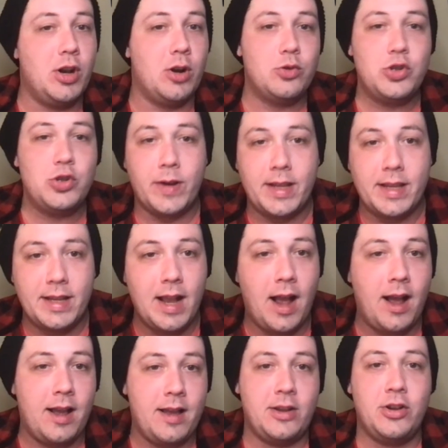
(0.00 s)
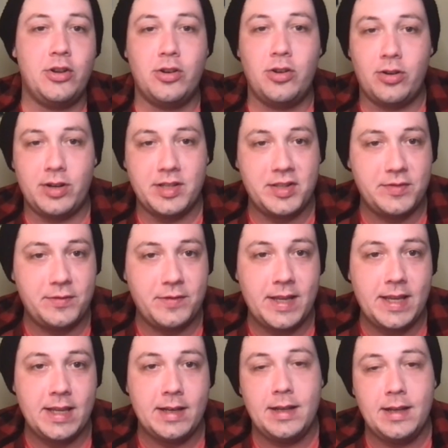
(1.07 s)
tricky guy, good on his
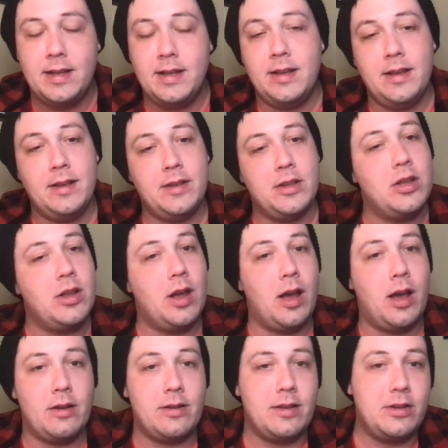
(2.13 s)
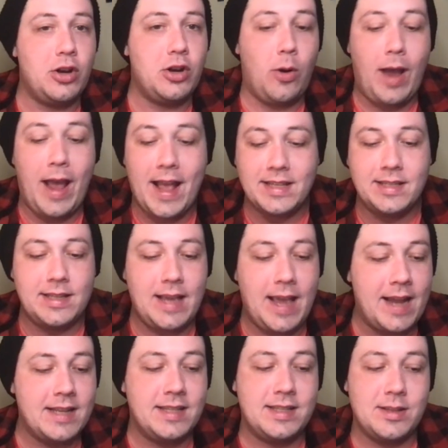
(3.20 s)
feet,
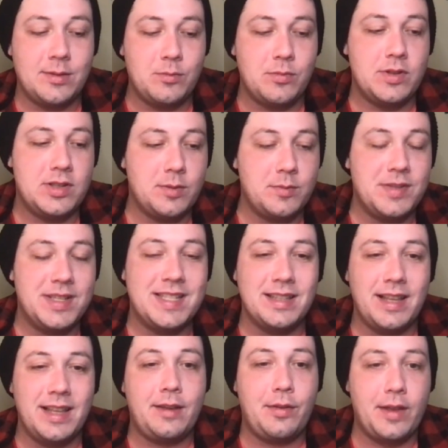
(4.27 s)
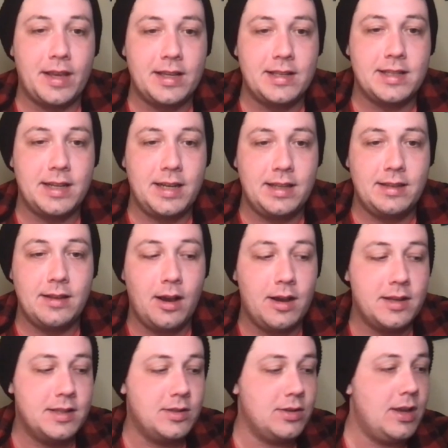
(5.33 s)
has some slick things that he
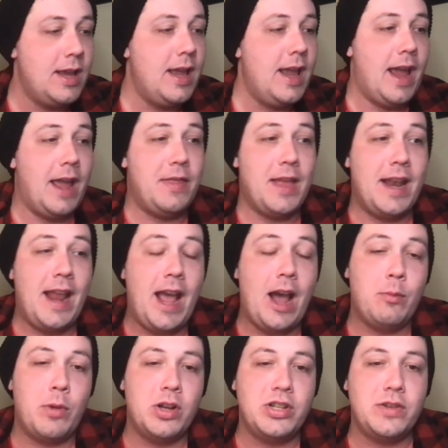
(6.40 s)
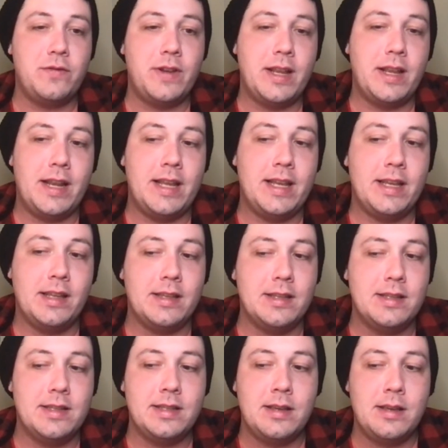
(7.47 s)
does, and then how much of it
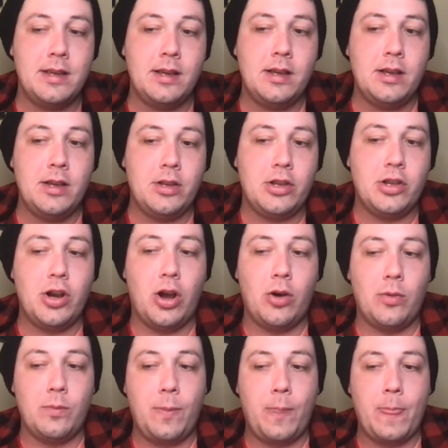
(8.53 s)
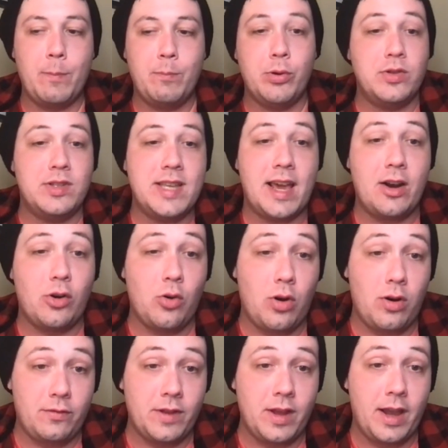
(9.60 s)
is, Boots had an
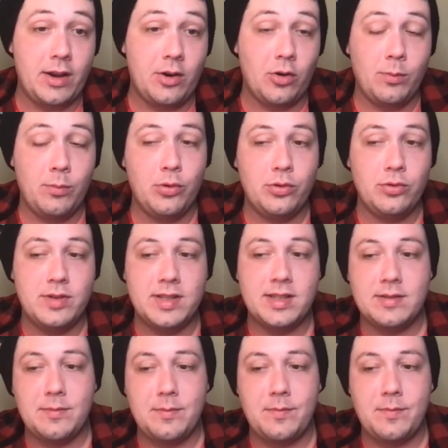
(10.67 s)
off night or Boots,